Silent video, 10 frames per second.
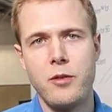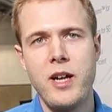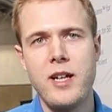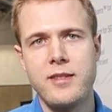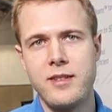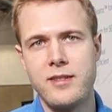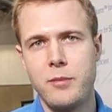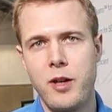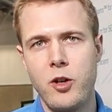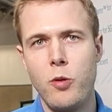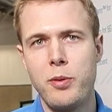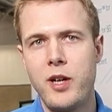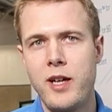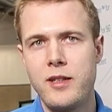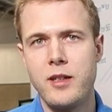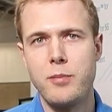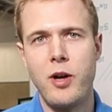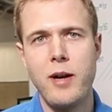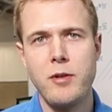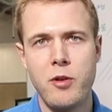The radar system can operate in a
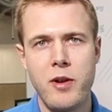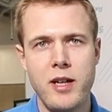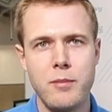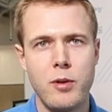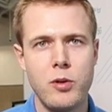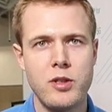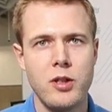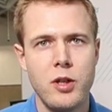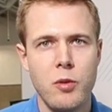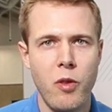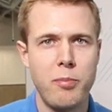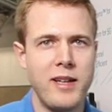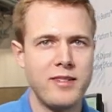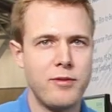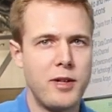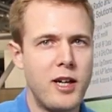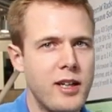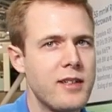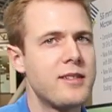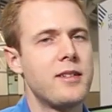primary radar mode with passive
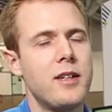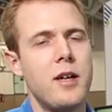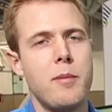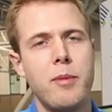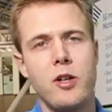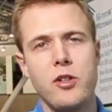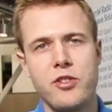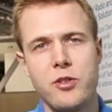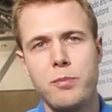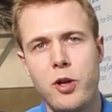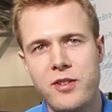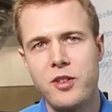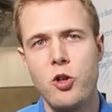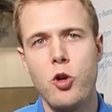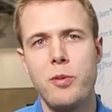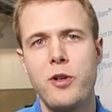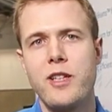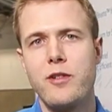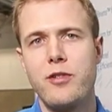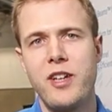targets, but also supports a
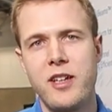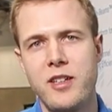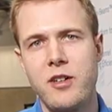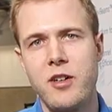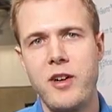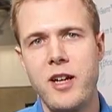cooperative secondary